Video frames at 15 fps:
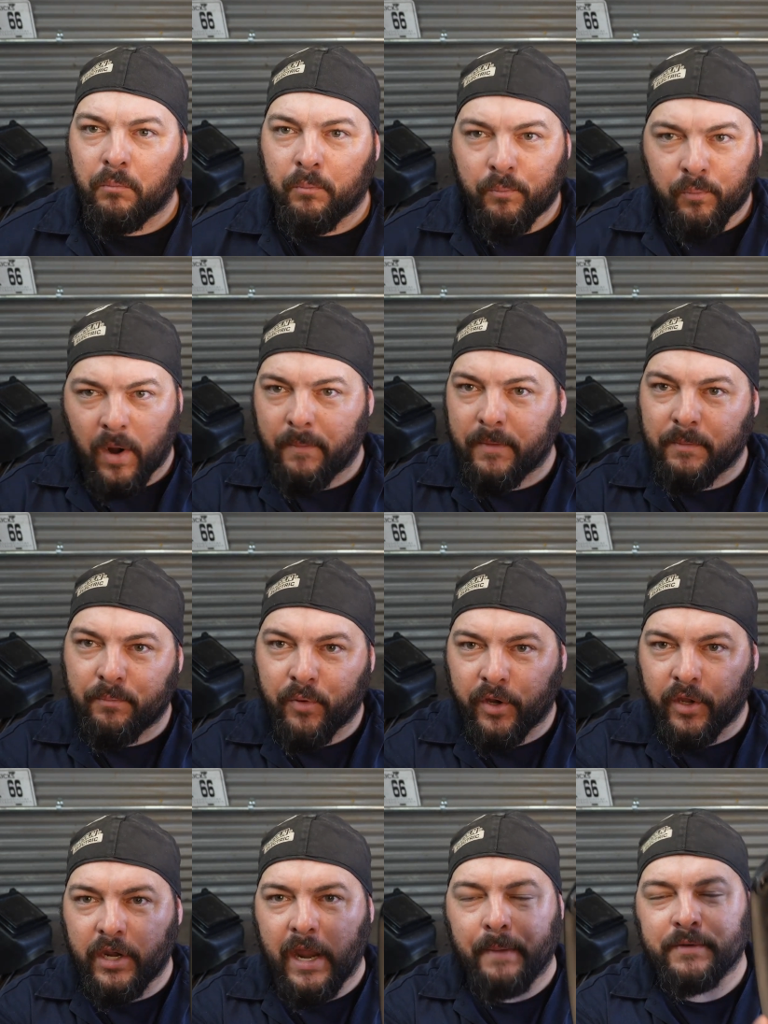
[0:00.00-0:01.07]
probably a pretty
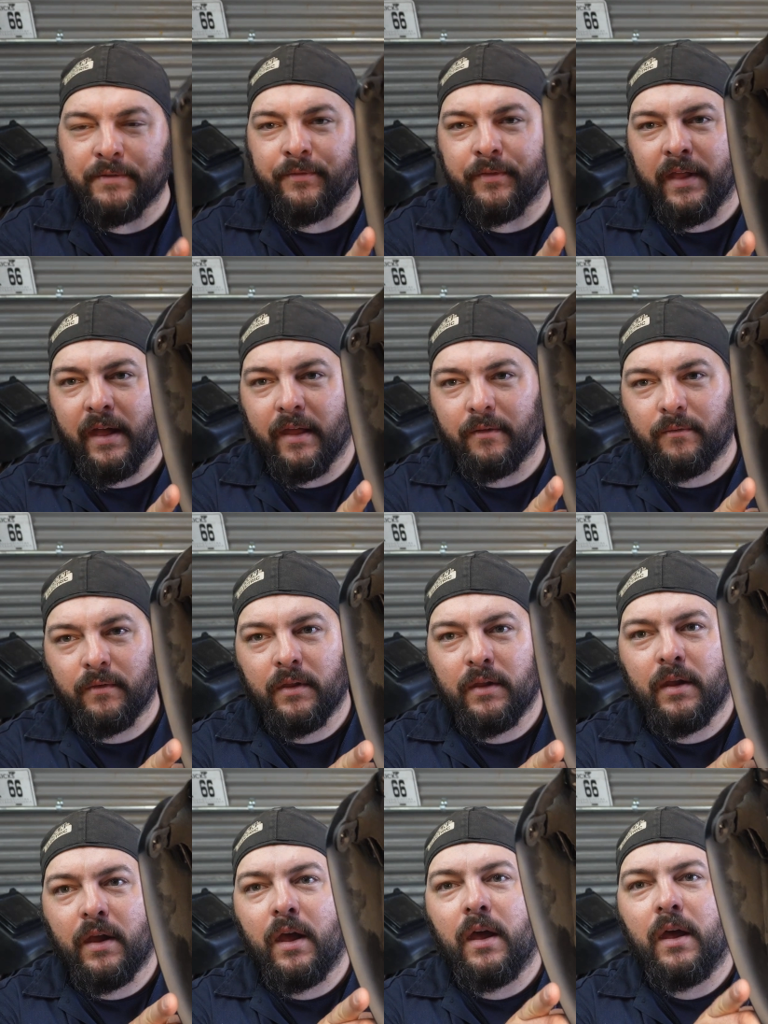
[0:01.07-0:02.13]
good option for that.
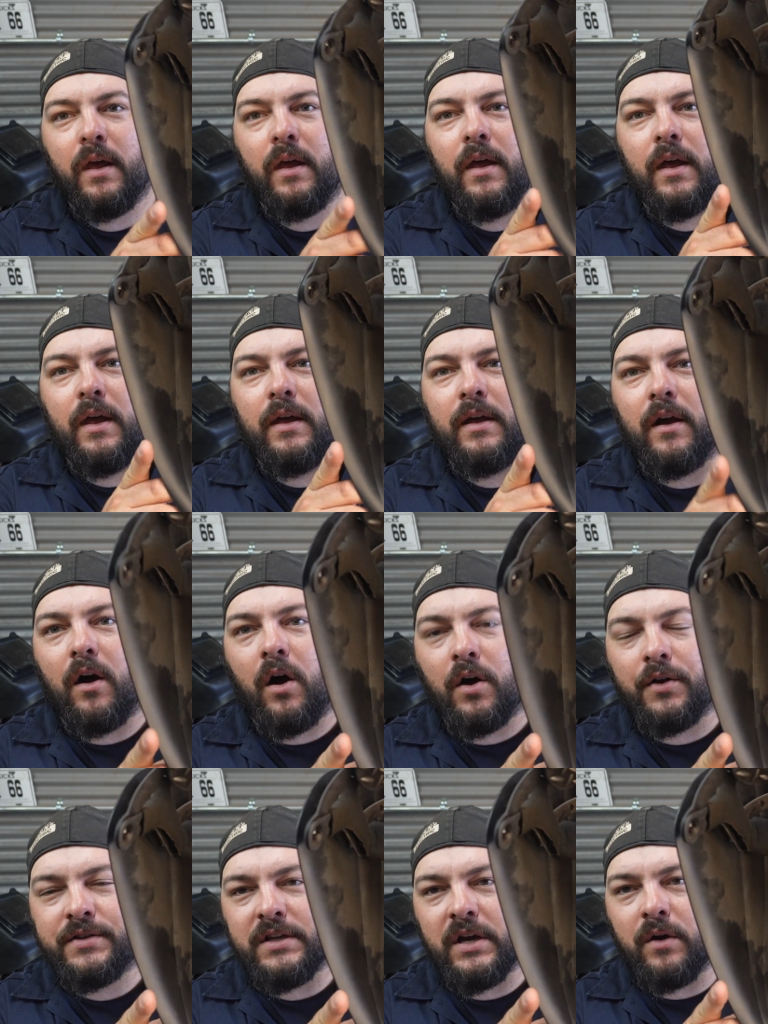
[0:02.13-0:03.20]

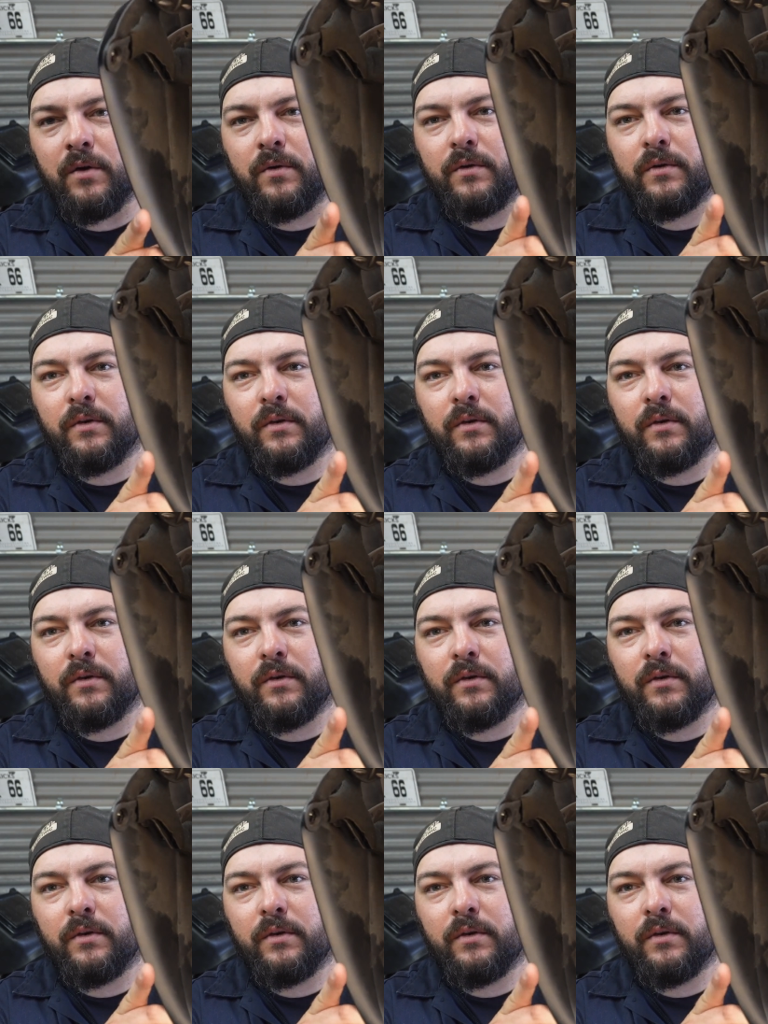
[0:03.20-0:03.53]
Also,